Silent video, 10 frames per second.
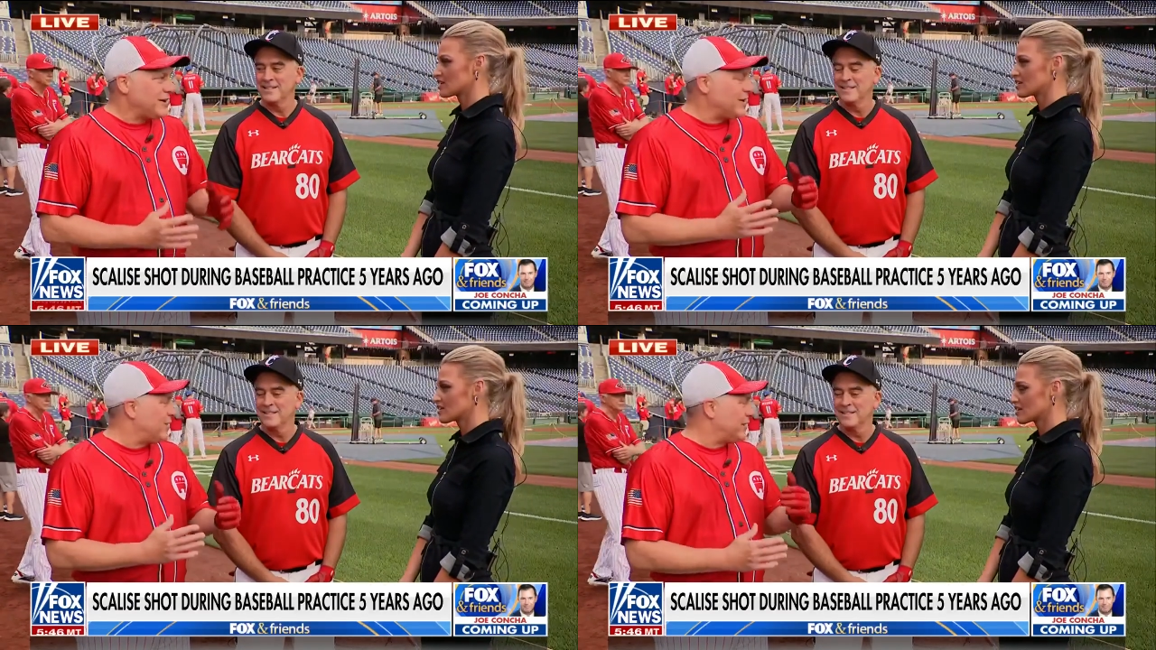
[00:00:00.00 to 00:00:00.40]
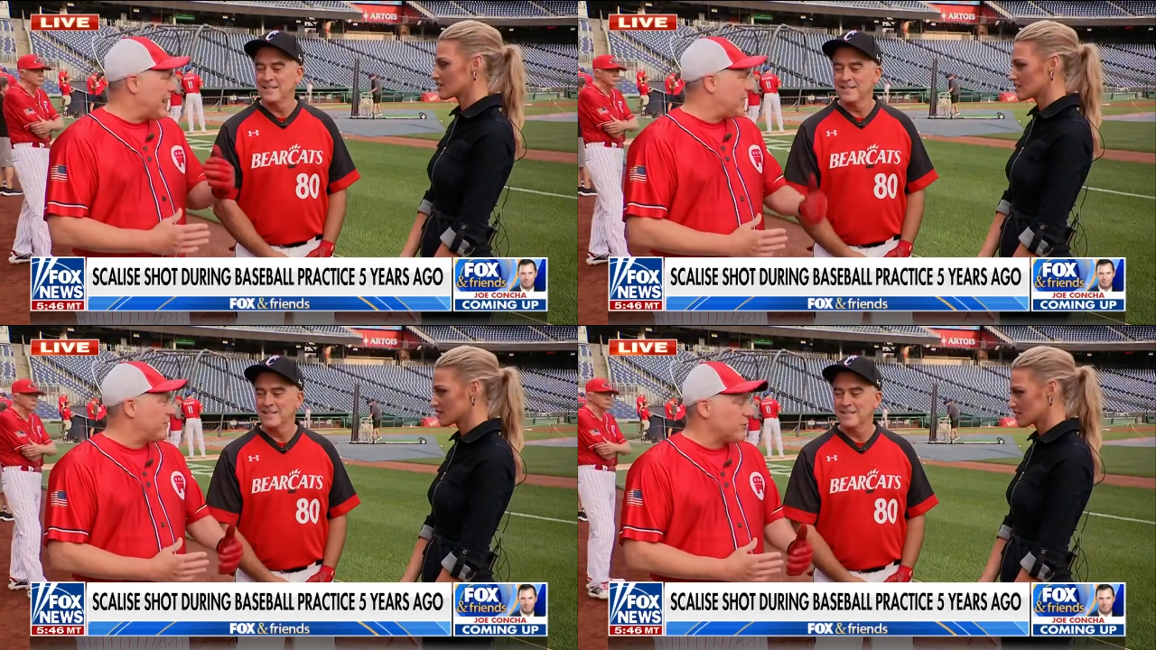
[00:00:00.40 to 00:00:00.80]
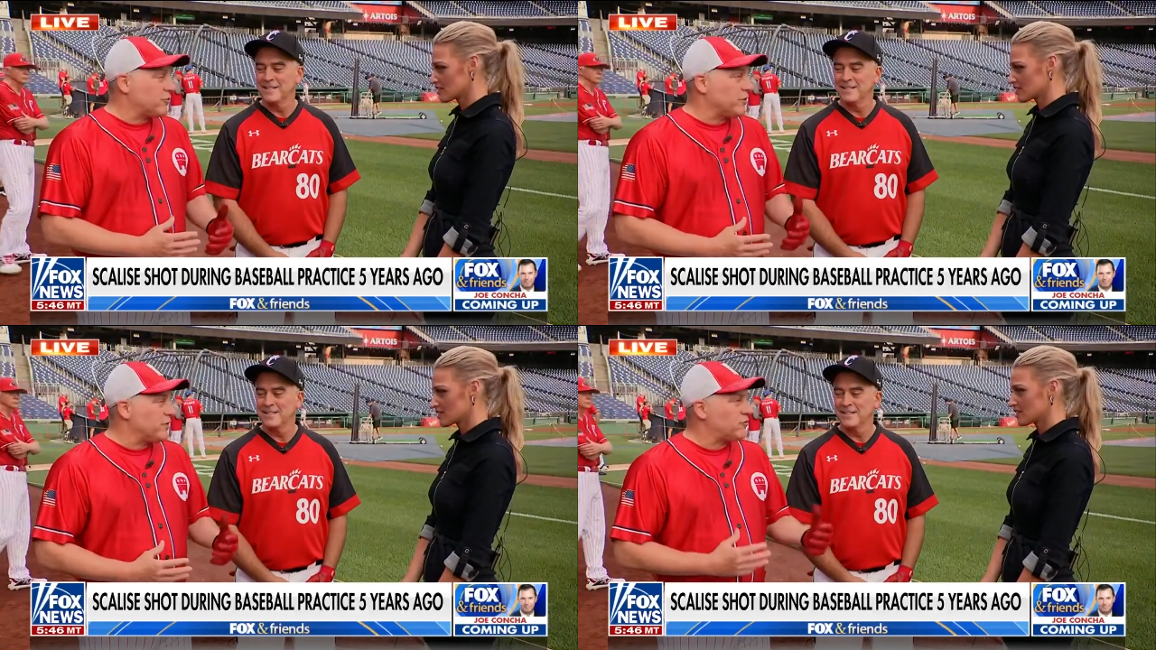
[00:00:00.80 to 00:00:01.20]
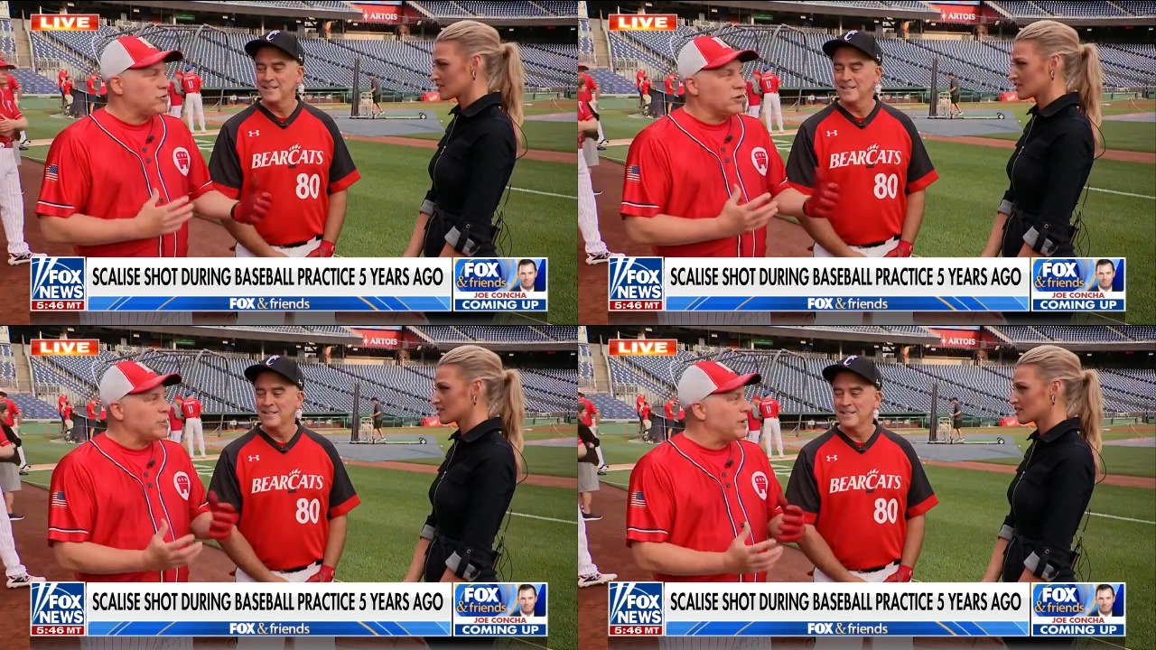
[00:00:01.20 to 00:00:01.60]
Speaker 1: You know, on the anniversary of the
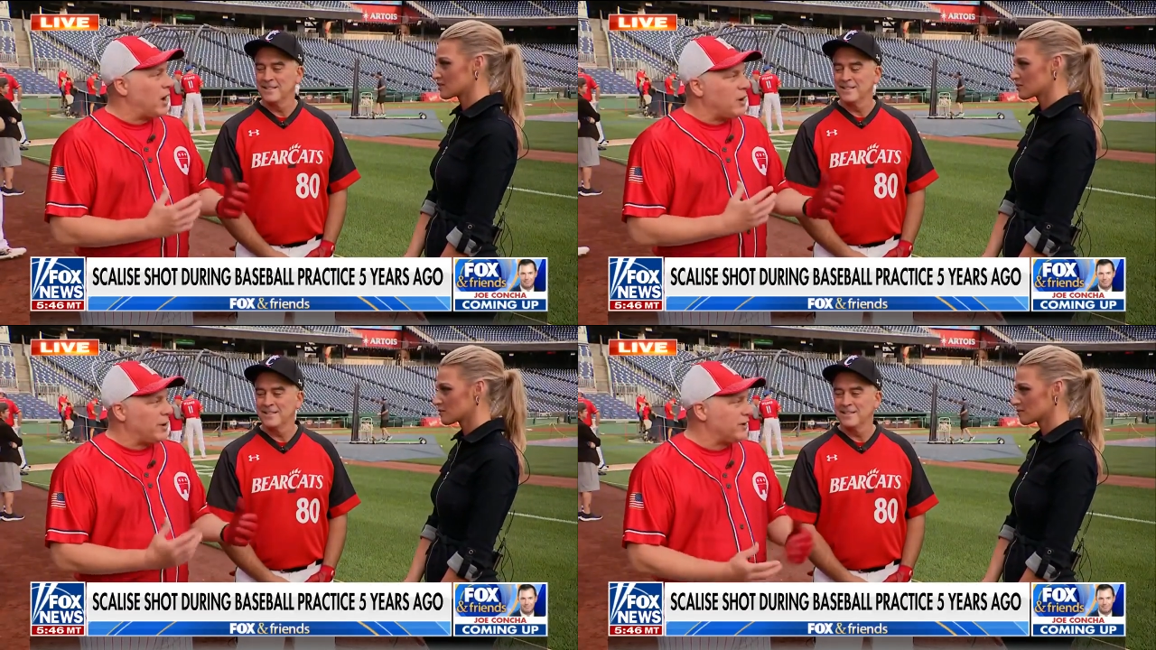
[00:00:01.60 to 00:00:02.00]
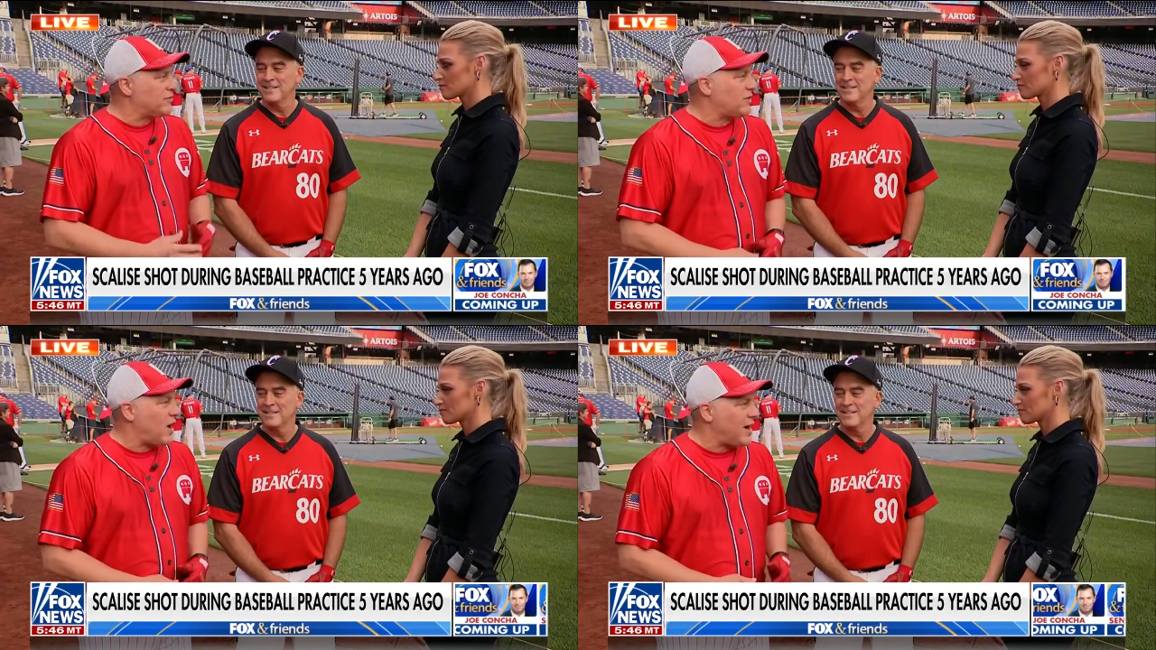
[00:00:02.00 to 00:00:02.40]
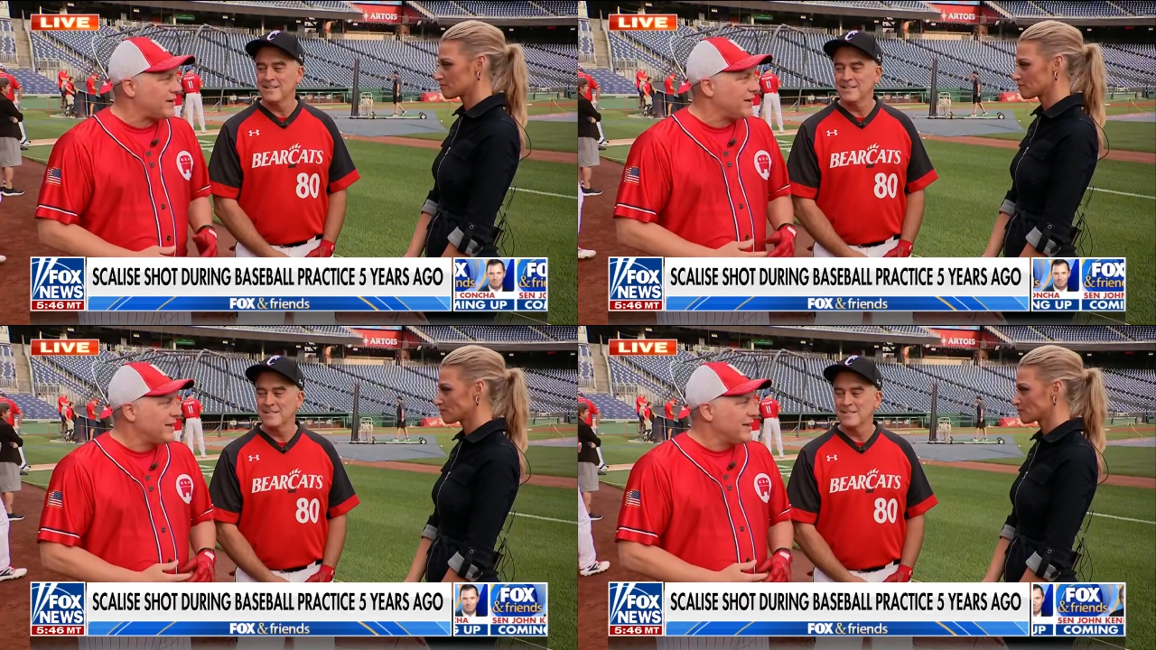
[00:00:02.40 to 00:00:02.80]
shooting, we always talk